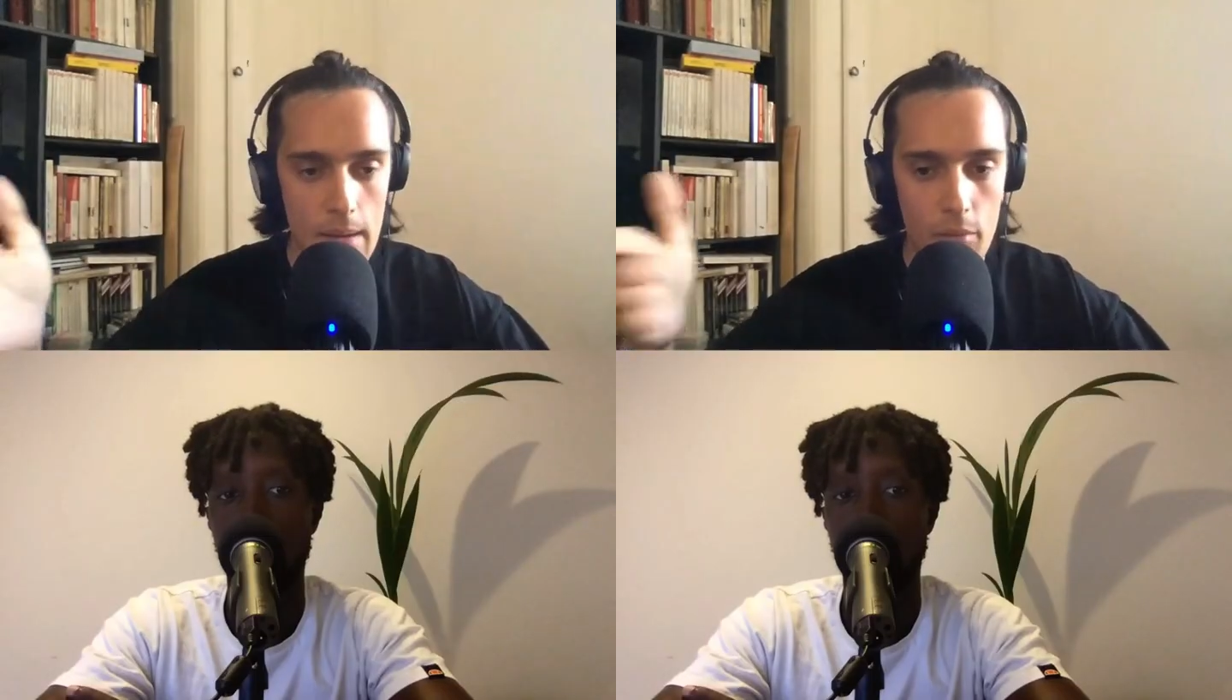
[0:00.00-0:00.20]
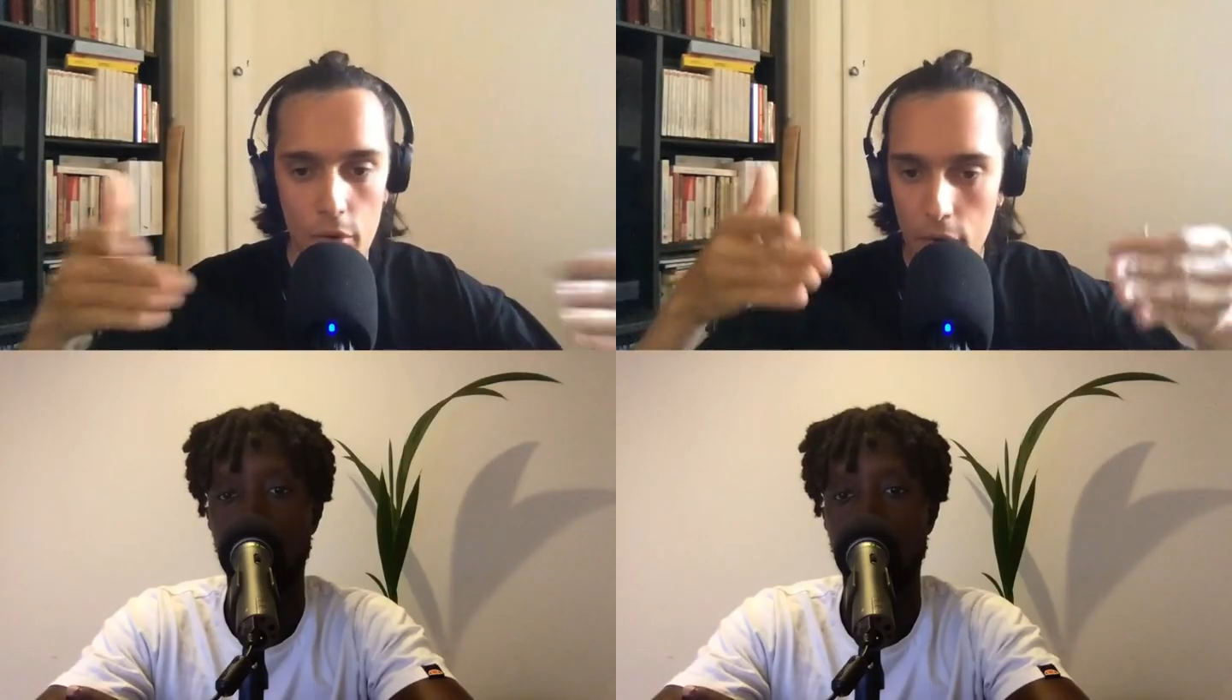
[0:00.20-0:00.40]

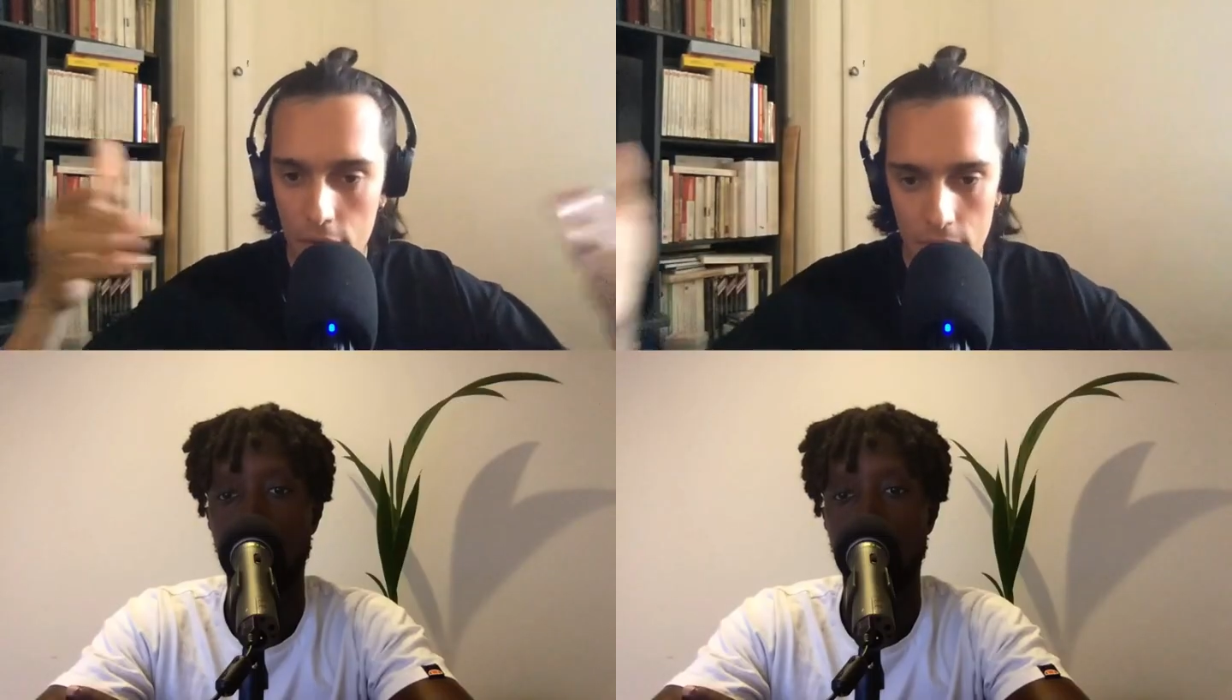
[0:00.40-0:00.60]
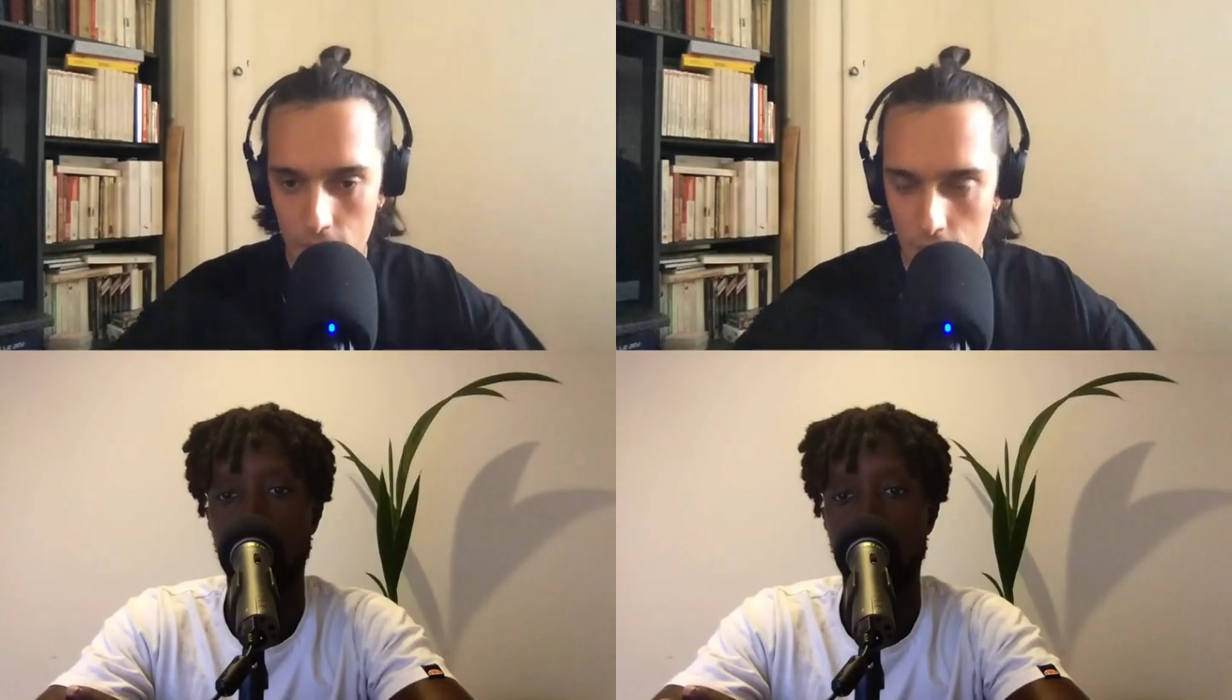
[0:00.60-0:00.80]

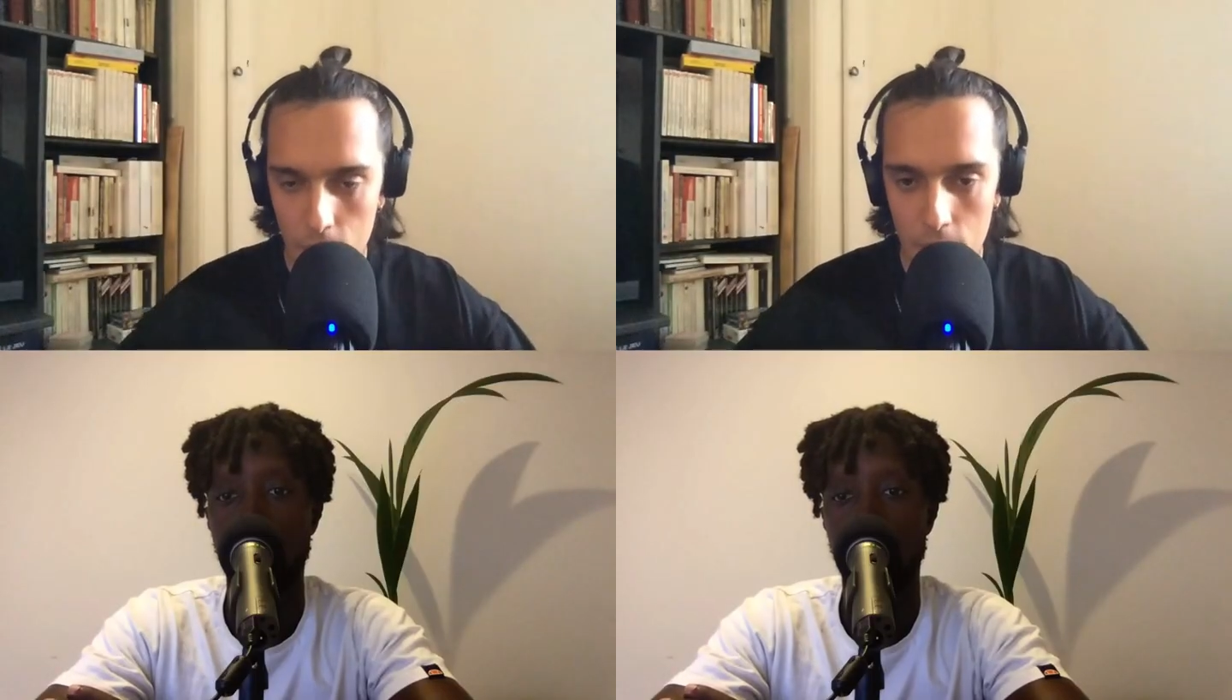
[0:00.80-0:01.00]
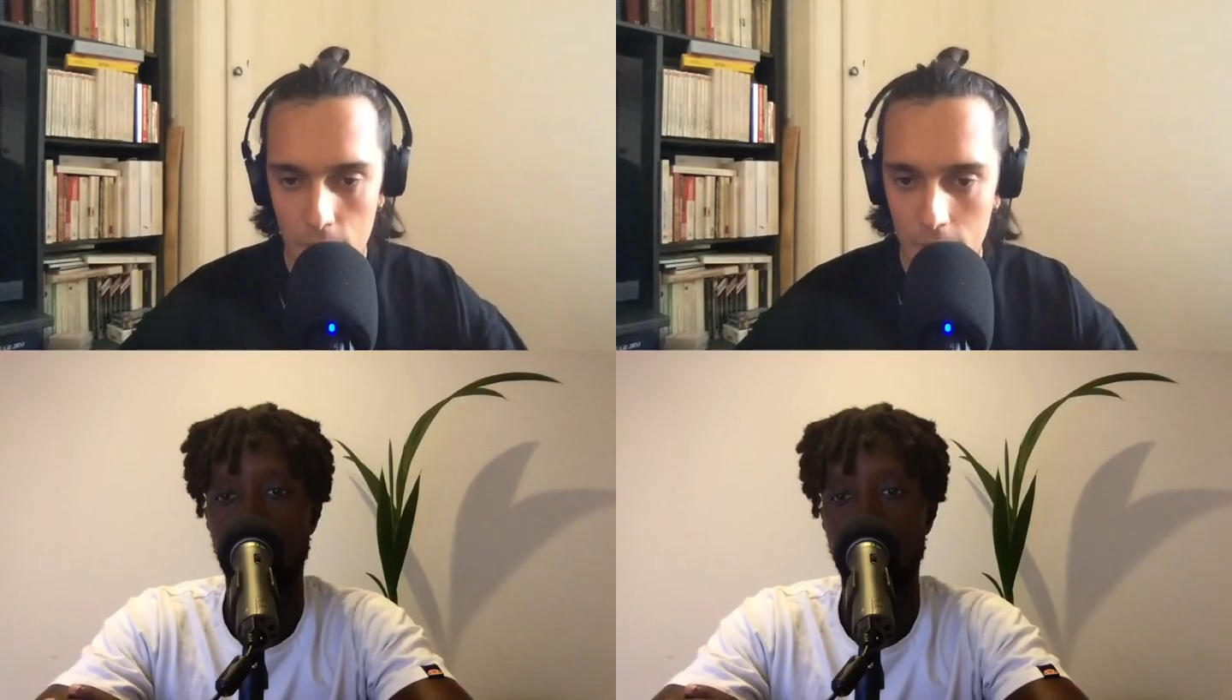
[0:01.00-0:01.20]
product
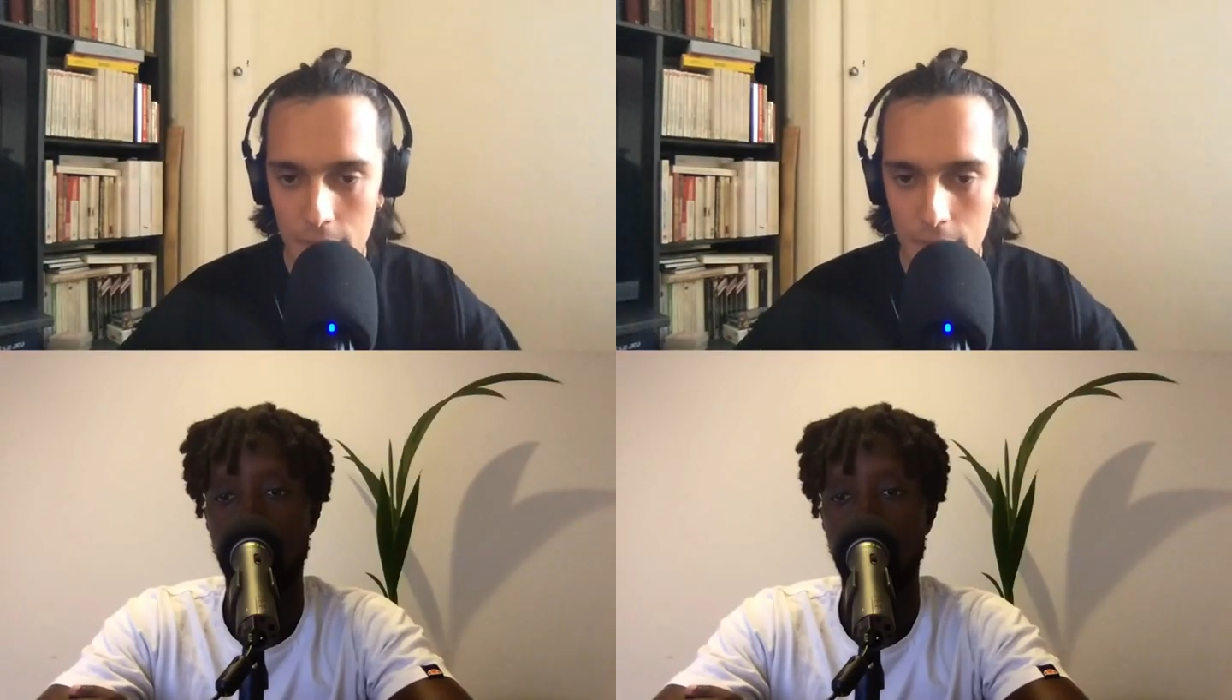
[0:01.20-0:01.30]
development,